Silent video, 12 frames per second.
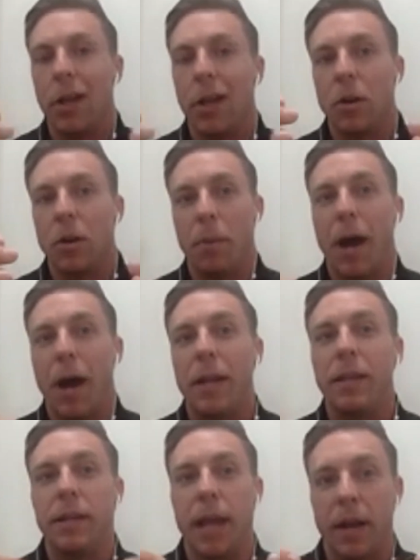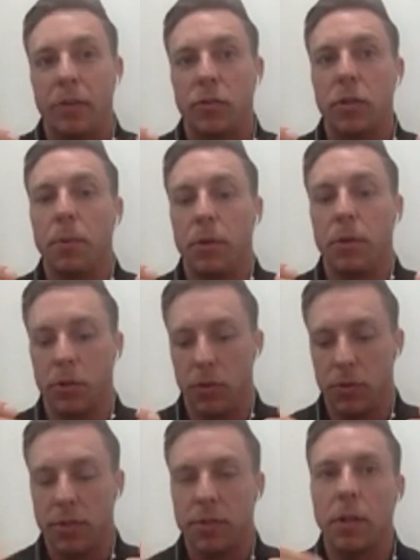your body naturally
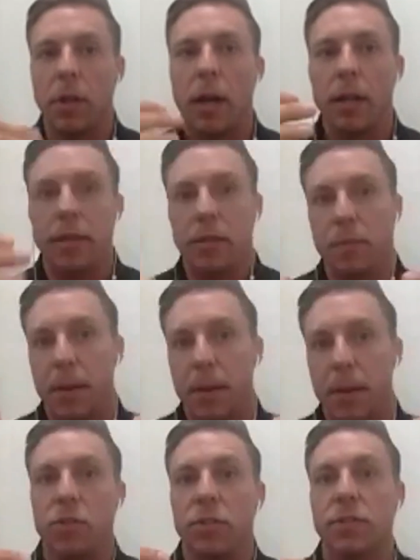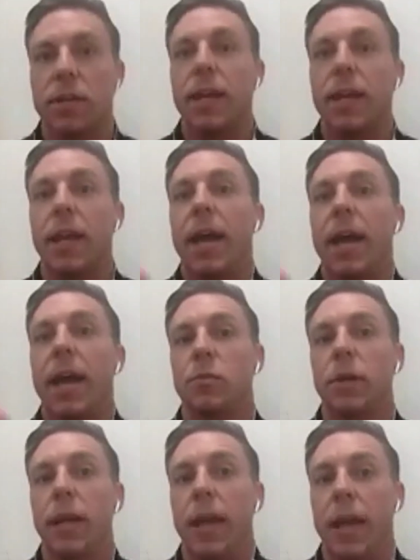produces a lot of these peptides. It's just like
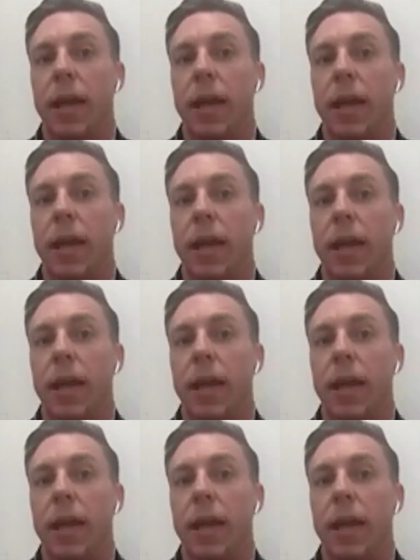as we age